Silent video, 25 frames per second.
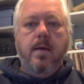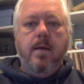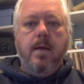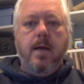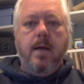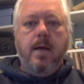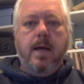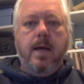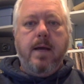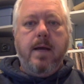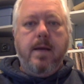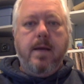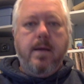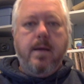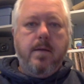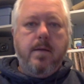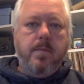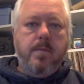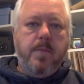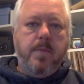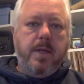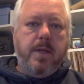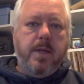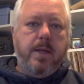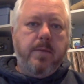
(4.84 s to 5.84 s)
Hi,
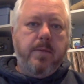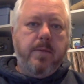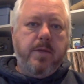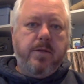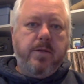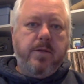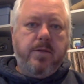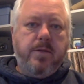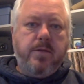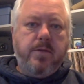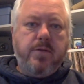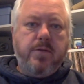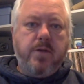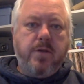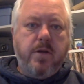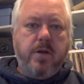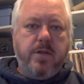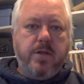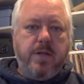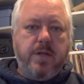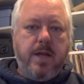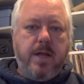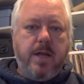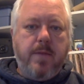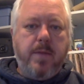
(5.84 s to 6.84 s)
my name is Sean
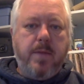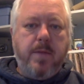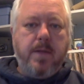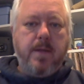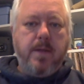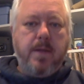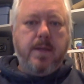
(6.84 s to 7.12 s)
Chapman.